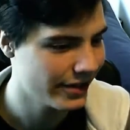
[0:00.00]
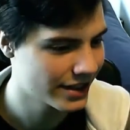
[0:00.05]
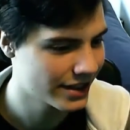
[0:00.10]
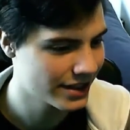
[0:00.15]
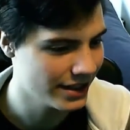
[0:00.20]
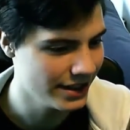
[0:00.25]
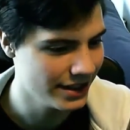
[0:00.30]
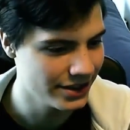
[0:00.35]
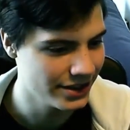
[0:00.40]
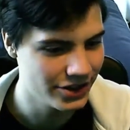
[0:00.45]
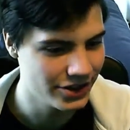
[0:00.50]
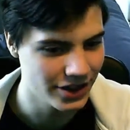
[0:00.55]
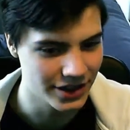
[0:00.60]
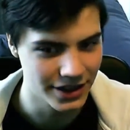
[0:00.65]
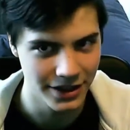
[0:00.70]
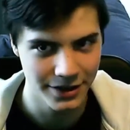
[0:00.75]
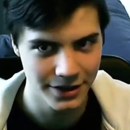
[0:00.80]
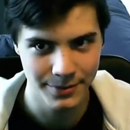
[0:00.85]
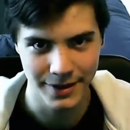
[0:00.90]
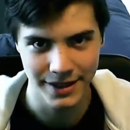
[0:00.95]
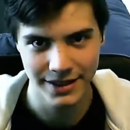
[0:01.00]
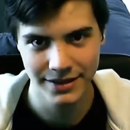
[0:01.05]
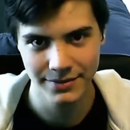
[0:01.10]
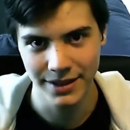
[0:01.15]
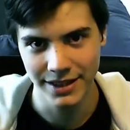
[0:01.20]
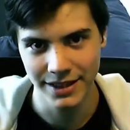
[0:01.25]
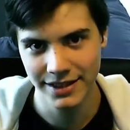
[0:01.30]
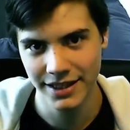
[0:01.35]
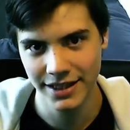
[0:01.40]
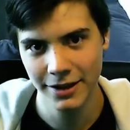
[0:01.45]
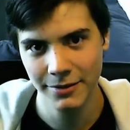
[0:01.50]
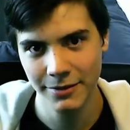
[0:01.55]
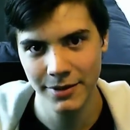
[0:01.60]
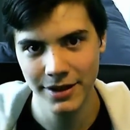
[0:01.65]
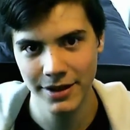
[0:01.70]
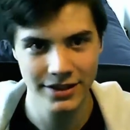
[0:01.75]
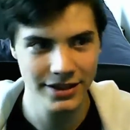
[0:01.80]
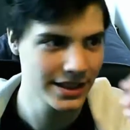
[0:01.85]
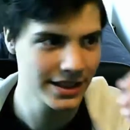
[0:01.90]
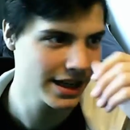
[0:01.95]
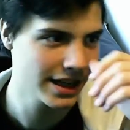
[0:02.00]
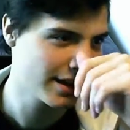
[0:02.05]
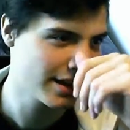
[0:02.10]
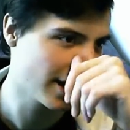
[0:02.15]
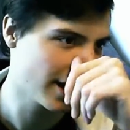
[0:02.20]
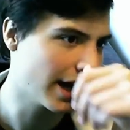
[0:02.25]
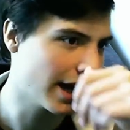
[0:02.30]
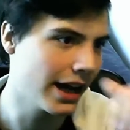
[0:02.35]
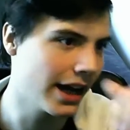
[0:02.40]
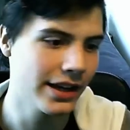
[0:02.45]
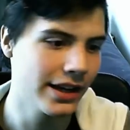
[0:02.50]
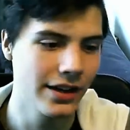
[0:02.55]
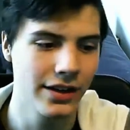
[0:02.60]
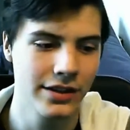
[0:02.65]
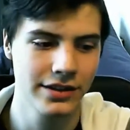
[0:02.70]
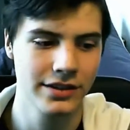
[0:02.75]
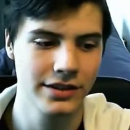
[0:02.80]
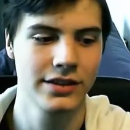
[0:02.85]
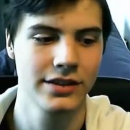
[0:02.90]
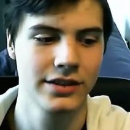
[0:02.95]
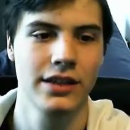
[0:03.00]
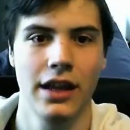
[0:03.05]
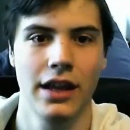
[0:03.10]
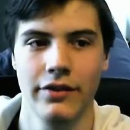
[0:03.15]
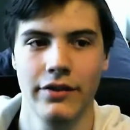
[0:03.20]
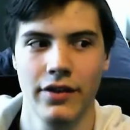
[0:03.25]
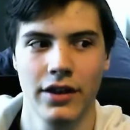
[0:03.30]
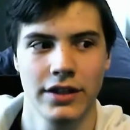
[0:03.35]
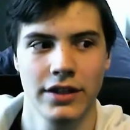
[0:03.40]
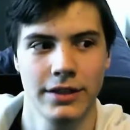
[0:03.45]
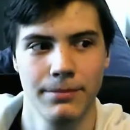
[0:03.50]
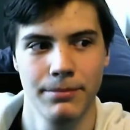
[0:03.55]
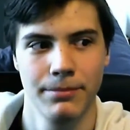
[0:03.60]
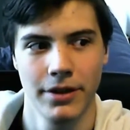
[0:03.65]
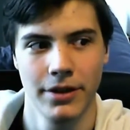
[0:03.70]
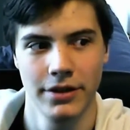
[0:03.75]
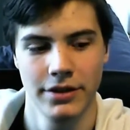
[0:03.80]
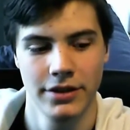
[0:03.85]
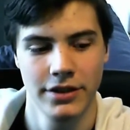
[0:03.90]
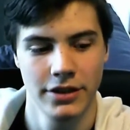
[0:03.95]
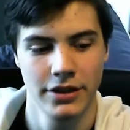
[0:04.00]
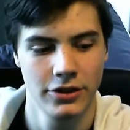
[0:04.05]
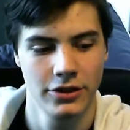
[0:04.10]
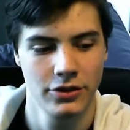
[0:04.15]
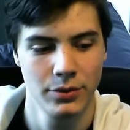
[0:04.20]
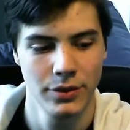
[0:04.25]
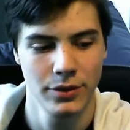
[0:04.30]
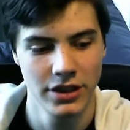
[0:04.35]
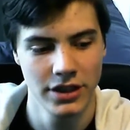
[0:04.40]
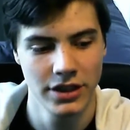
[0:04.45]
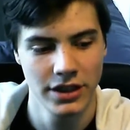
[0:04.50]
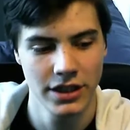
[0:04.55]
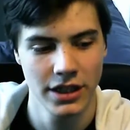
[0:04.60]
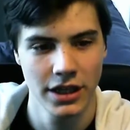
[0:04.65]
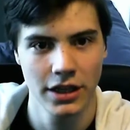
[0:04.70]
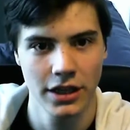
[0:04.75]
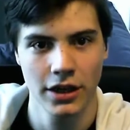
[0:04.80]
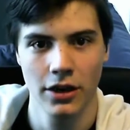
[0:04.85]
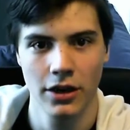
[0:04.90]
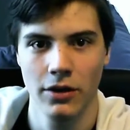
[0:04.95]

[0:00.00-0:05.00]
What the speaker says: I've actually adjusted my setup. I just said like I have lots of buttons and switches.